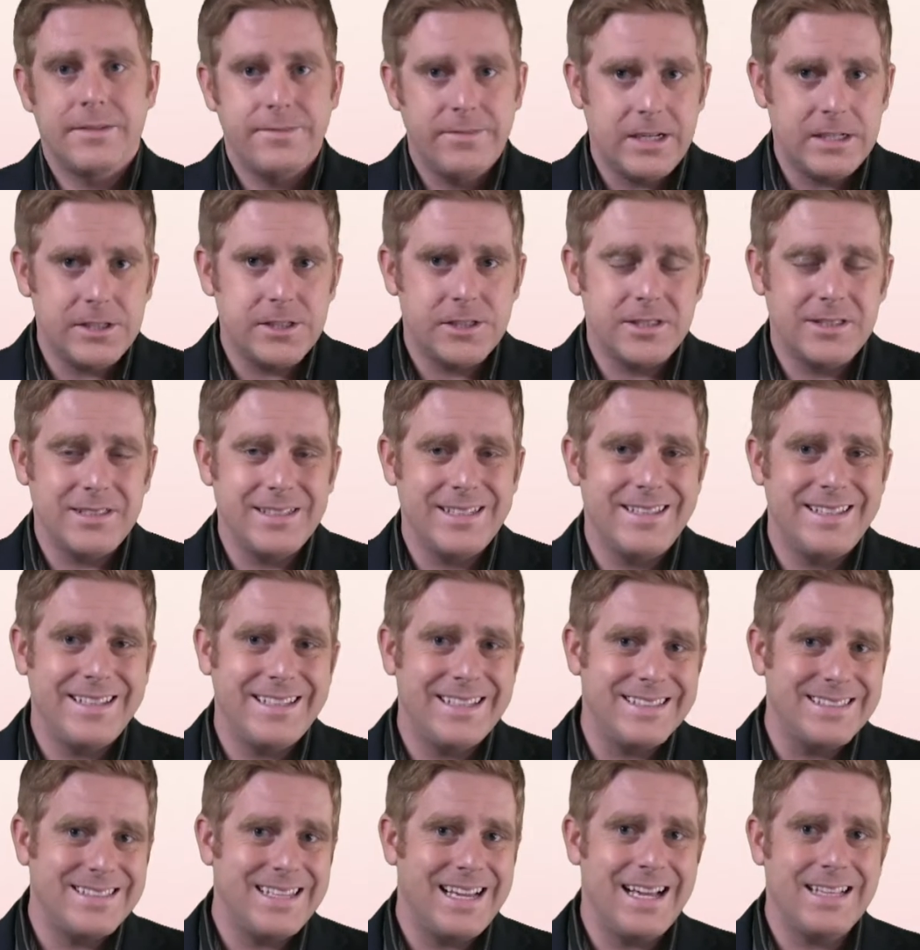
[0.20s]
Conventionally,
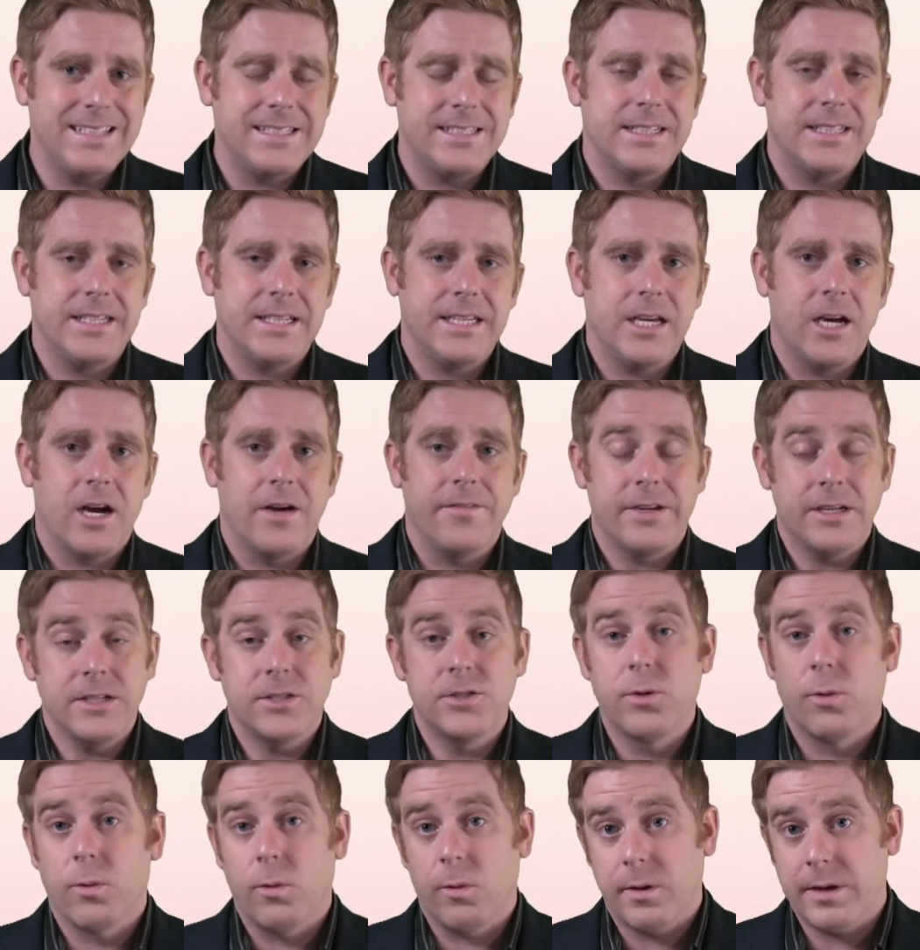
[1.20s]
the intensity of a
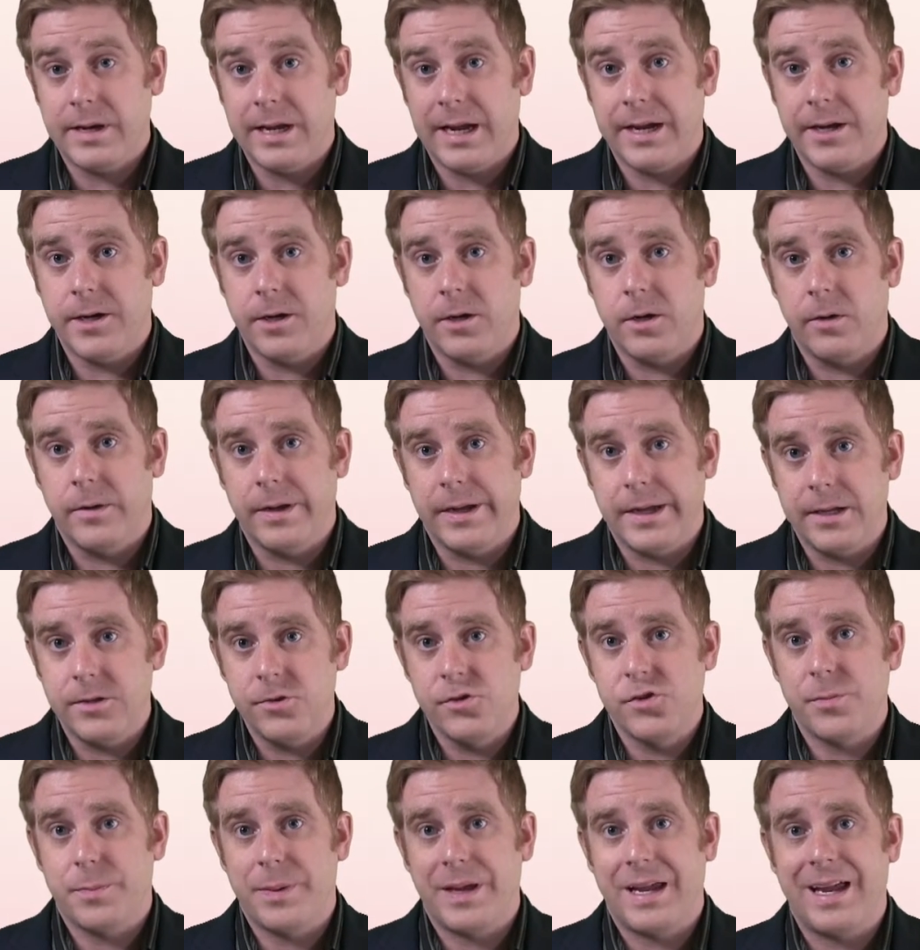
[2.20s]
tornado
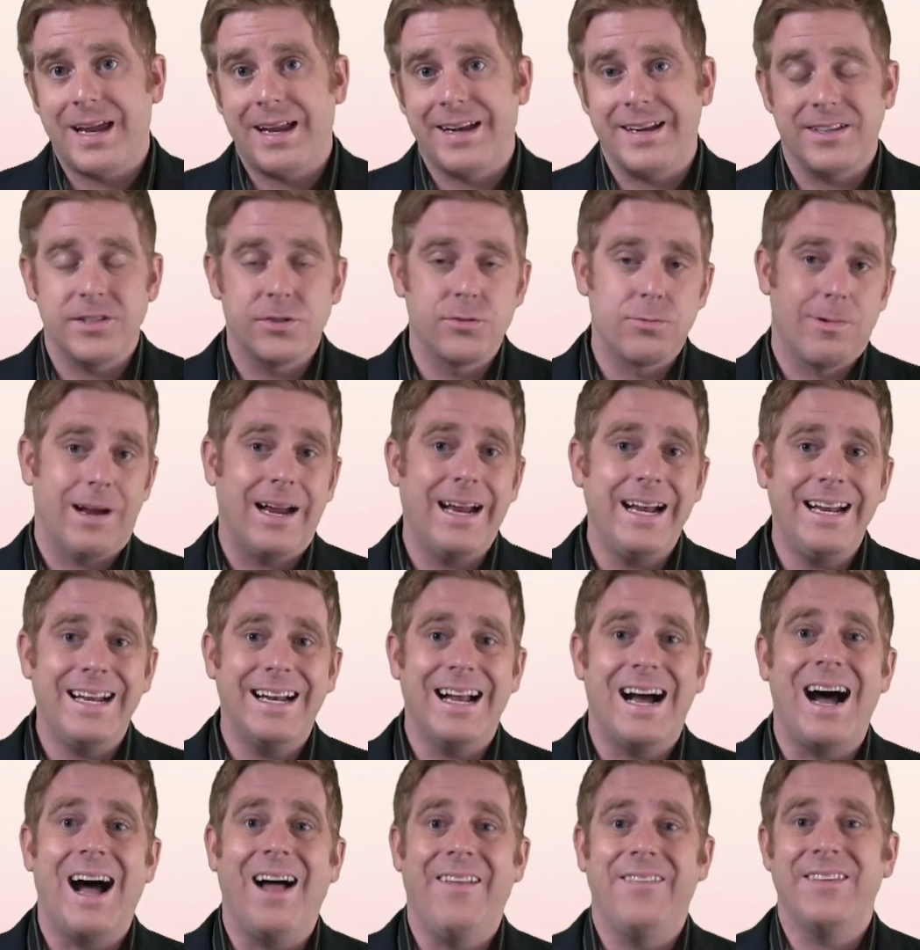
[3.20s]
in Japan is
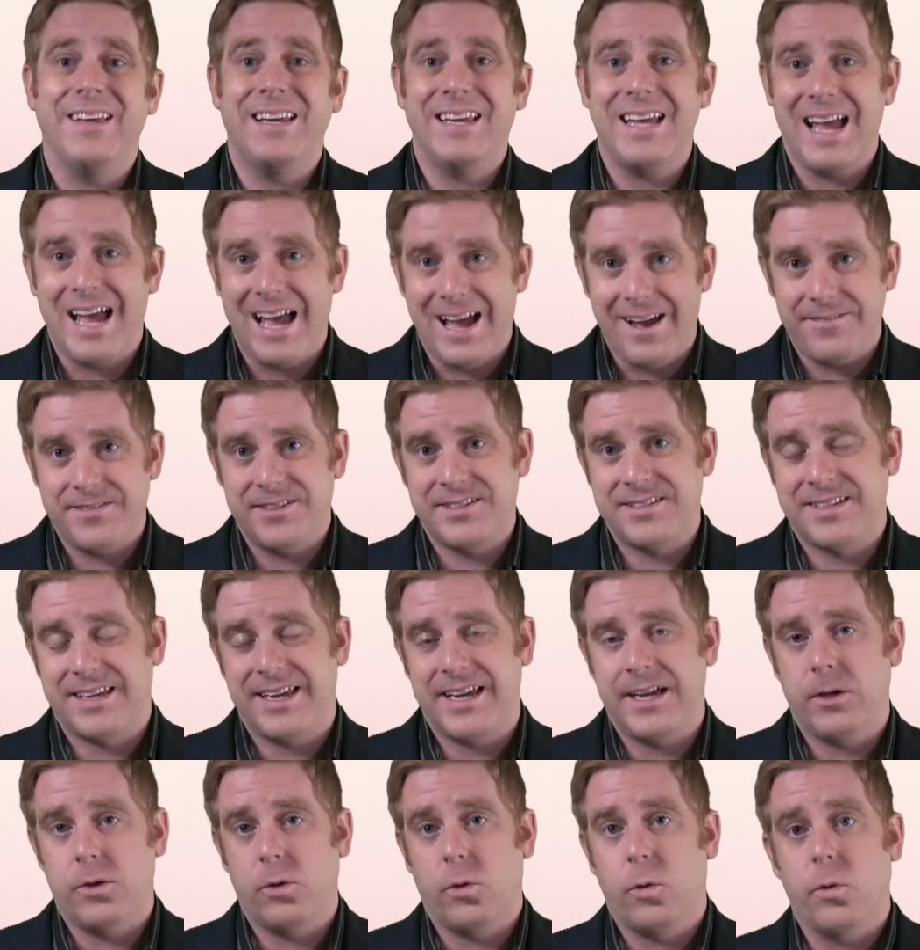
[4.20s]
rated on the F
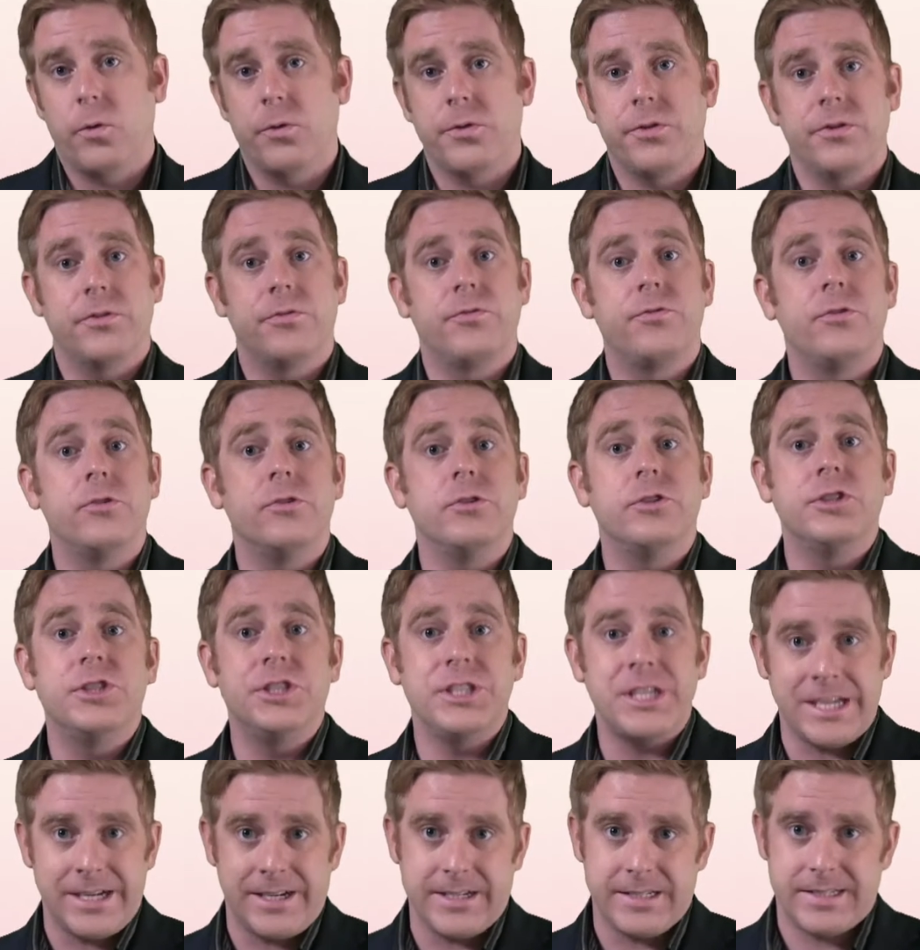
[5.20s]
scale or the
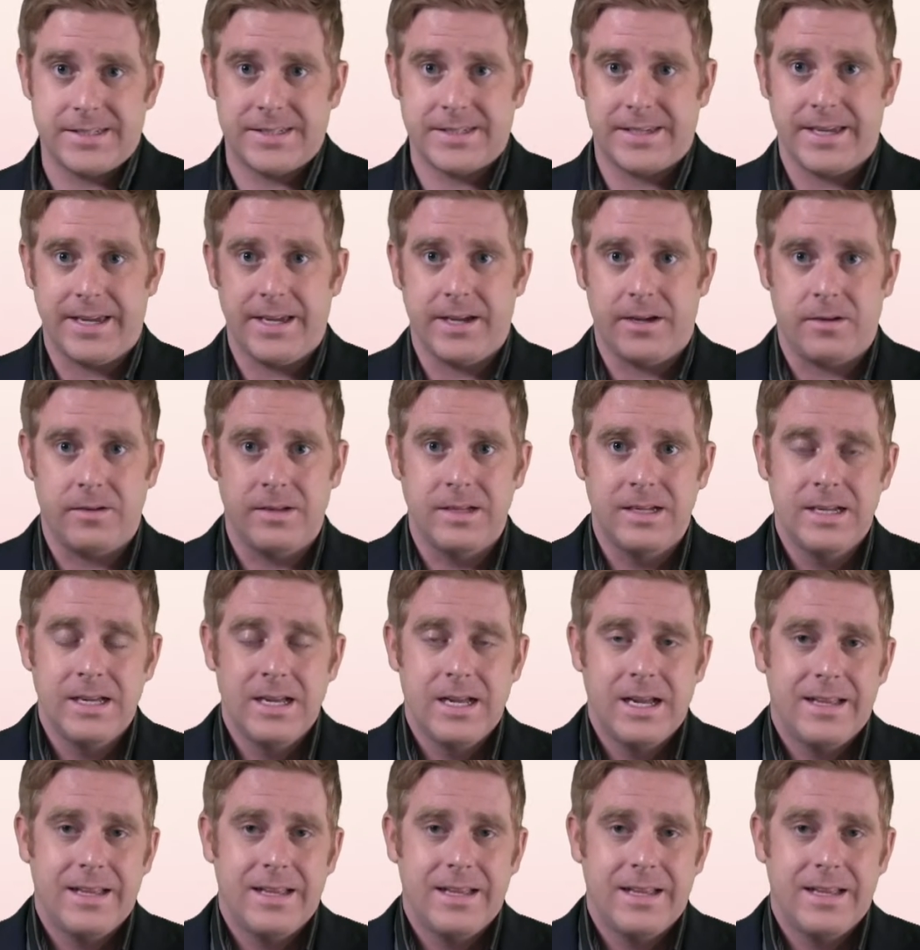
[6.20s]
Fujita scale.